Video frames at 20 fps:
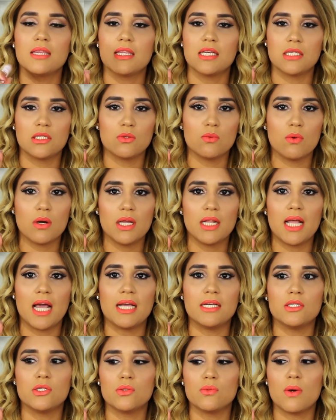This one,
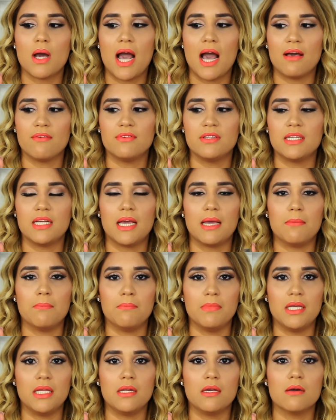I do have it
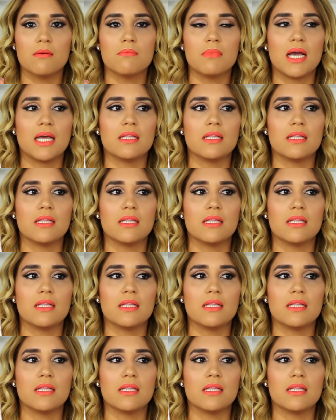in medium.